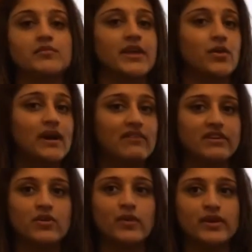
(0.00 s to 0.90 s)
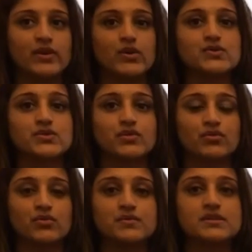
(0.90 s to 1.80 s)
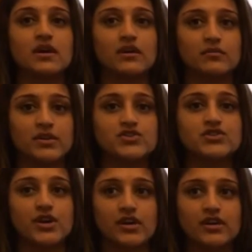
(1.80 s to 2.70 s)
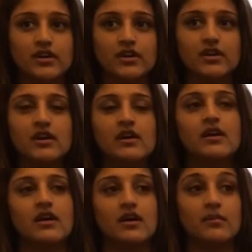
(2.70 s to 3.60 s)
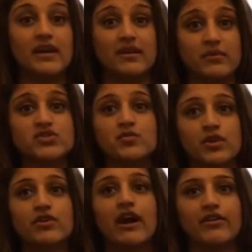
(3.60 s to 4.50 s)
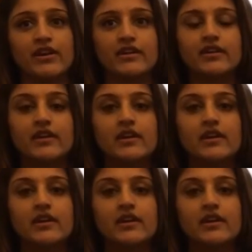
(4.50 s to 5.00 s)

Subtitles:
They don't have any windows, so the rooms are much darker and much more crowded.